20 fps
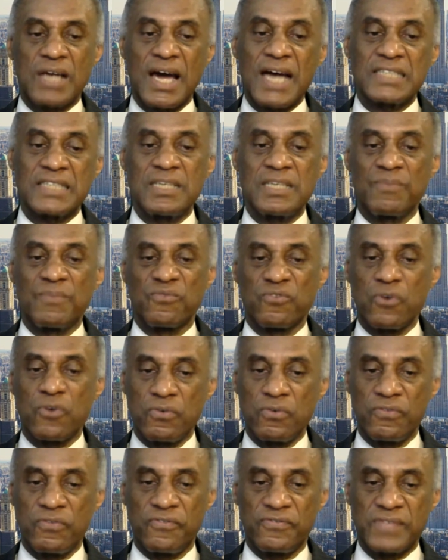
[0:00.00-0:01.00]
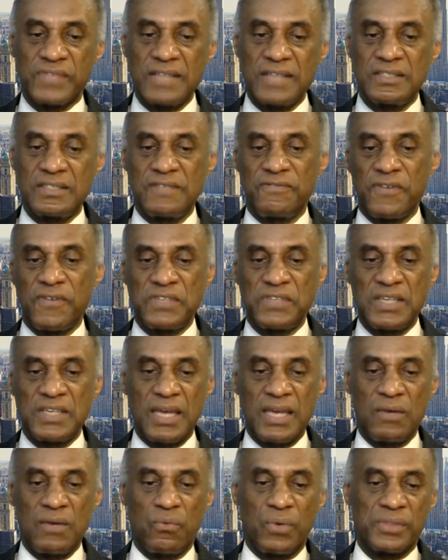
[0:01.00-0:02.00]
on a Hot Tin Roof,
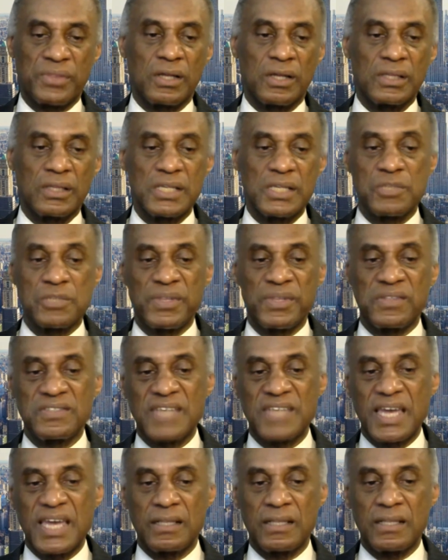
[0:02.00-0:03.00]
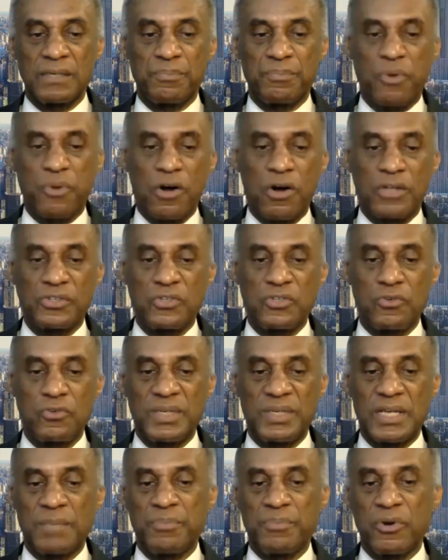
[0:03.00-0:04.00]
1958, with Elizabeth Taylor, Paul
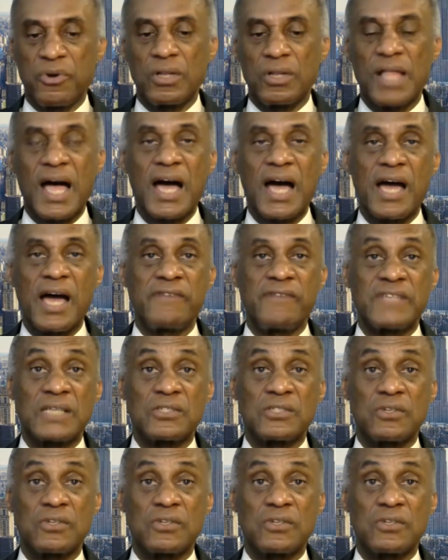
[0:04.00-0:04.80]
Newman, and Burl Ives.